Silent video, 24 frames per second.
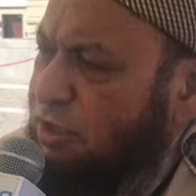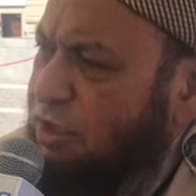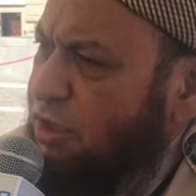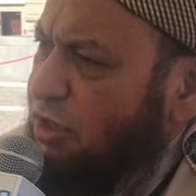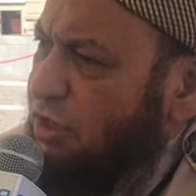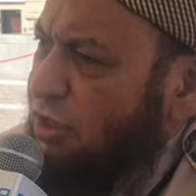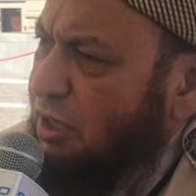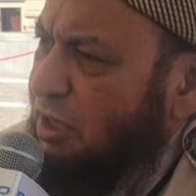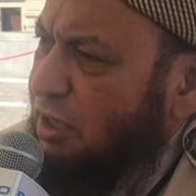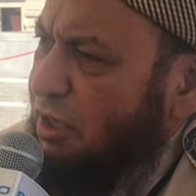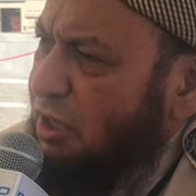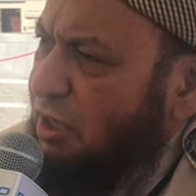
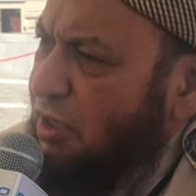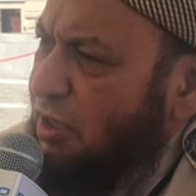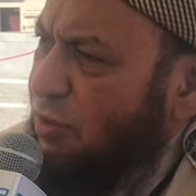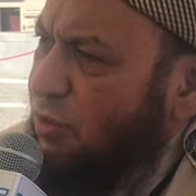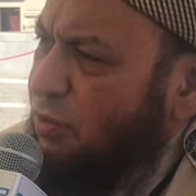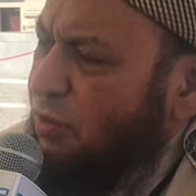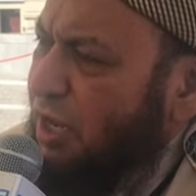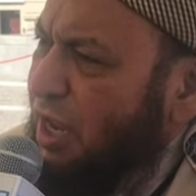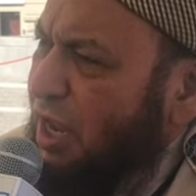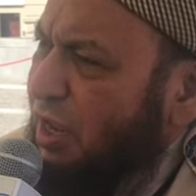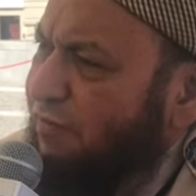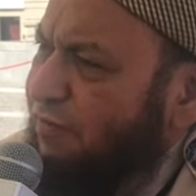which
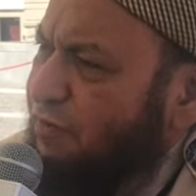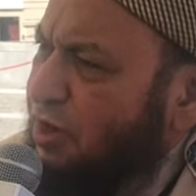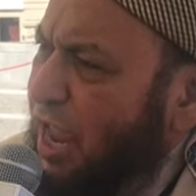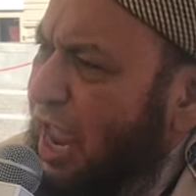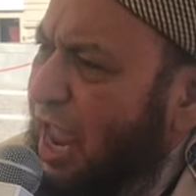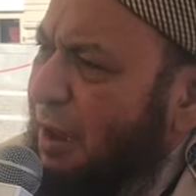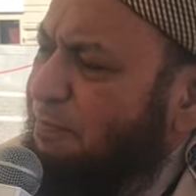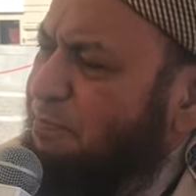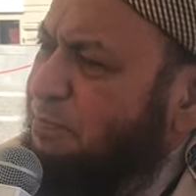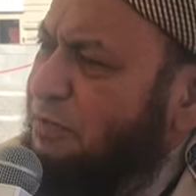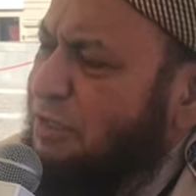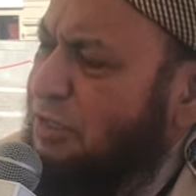we have
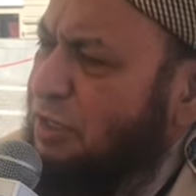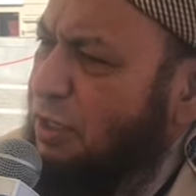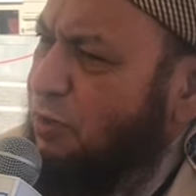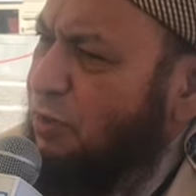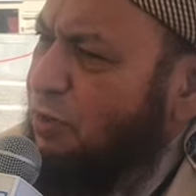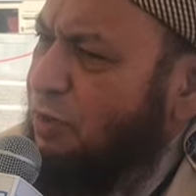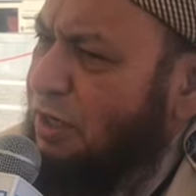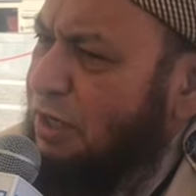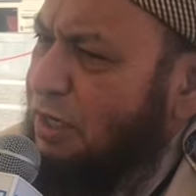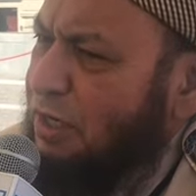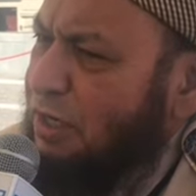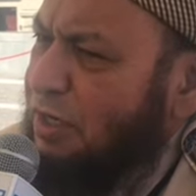
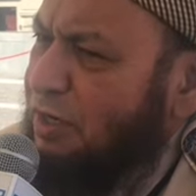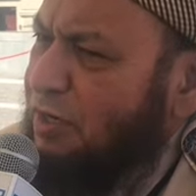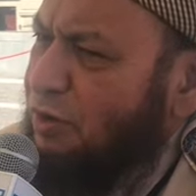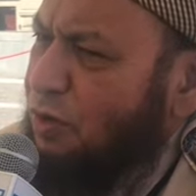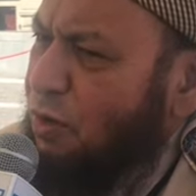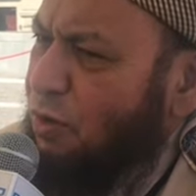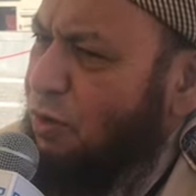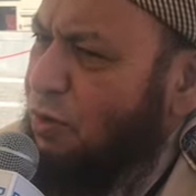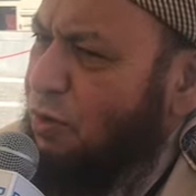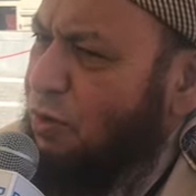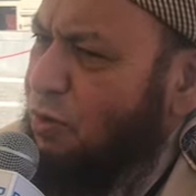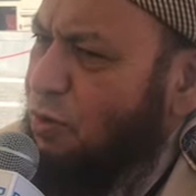absolutely
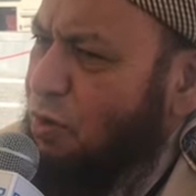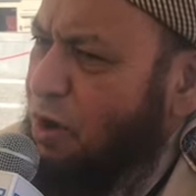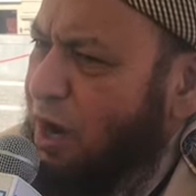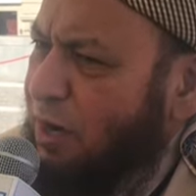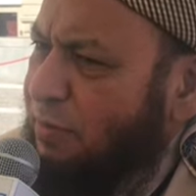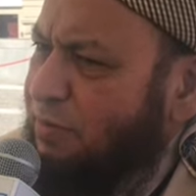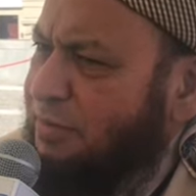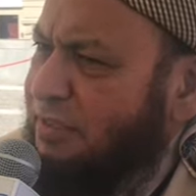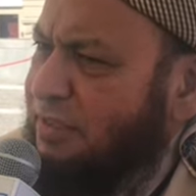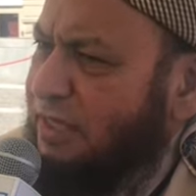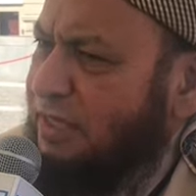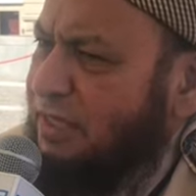no
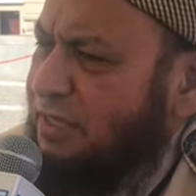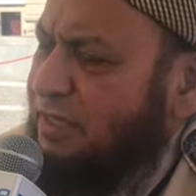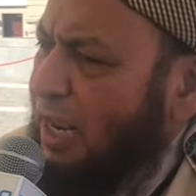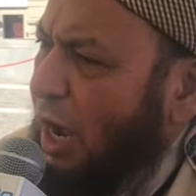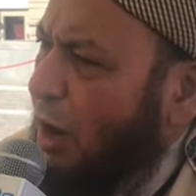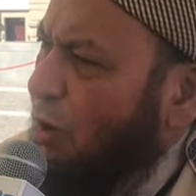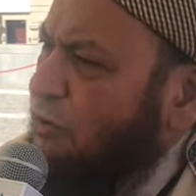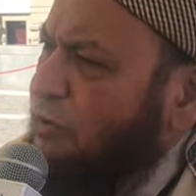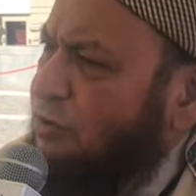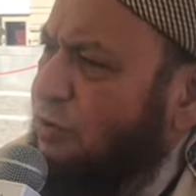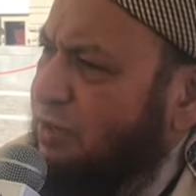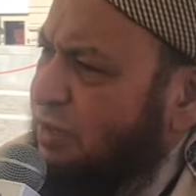qualms and
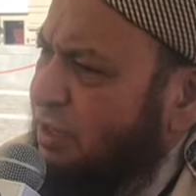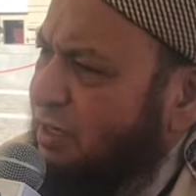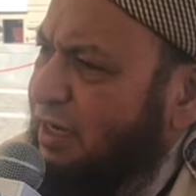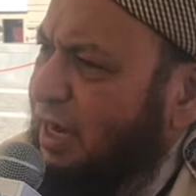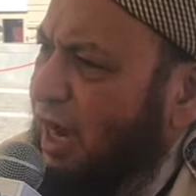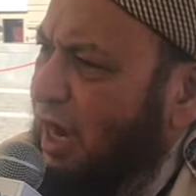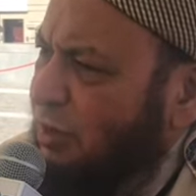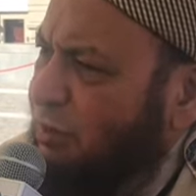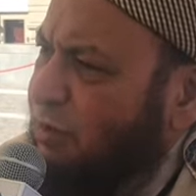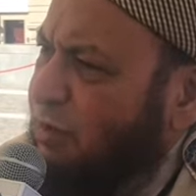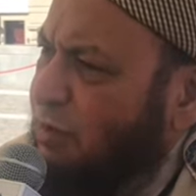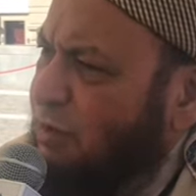doubts with
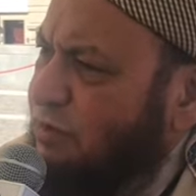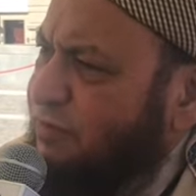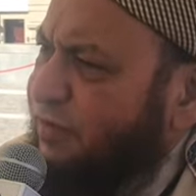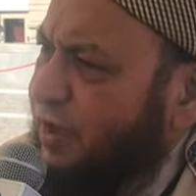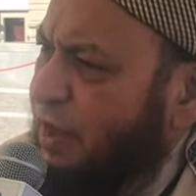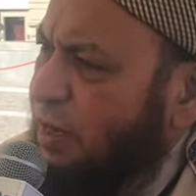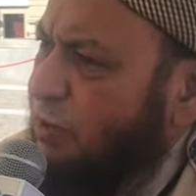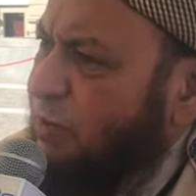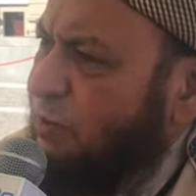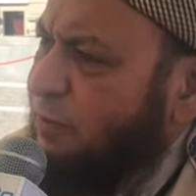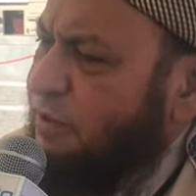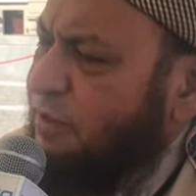regard to those
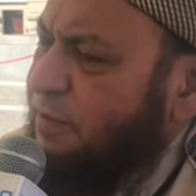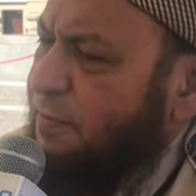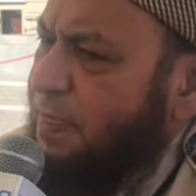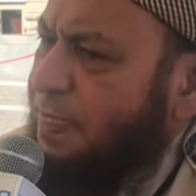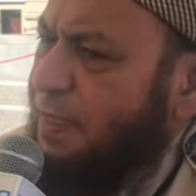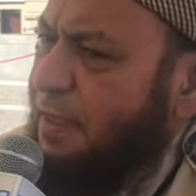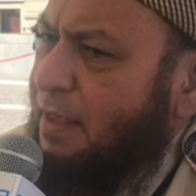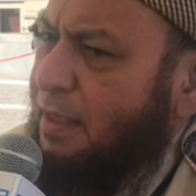values.